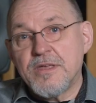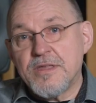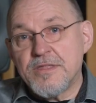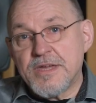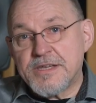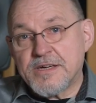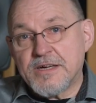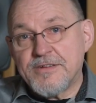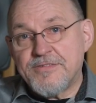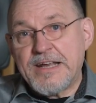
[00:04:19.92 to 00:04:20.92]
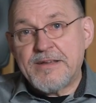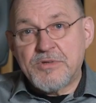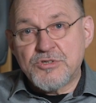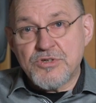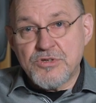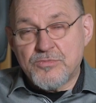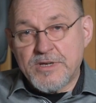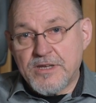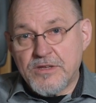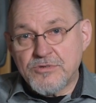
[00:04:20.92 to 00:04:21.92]
that are available to you
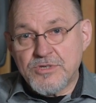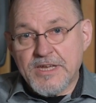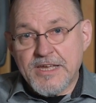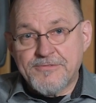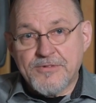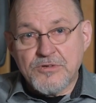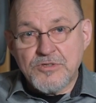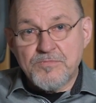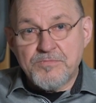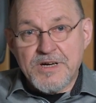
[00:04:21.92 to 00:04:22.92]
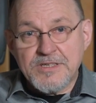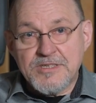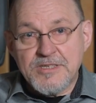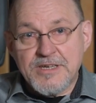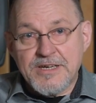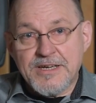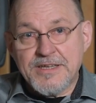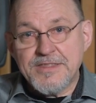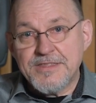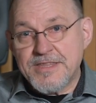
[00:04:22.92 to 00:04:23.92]
when you're using headphones, but
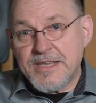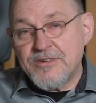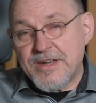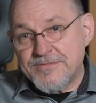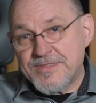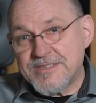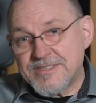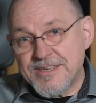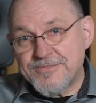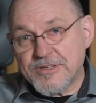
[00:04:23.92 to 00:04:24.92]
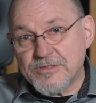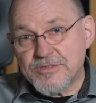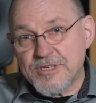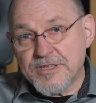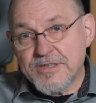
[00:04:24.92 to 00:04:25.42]
then you have this difficulty.